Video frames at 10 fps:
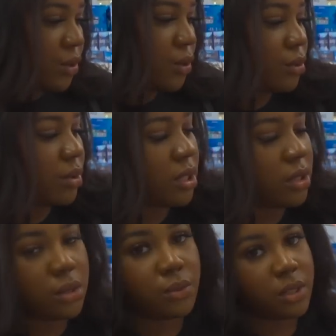so this
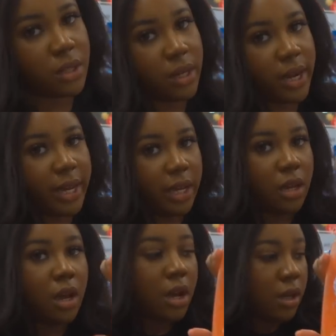is the one that i
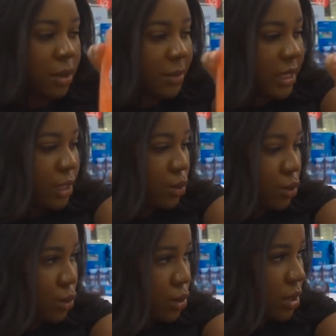normally
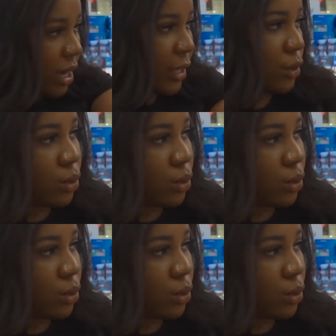use i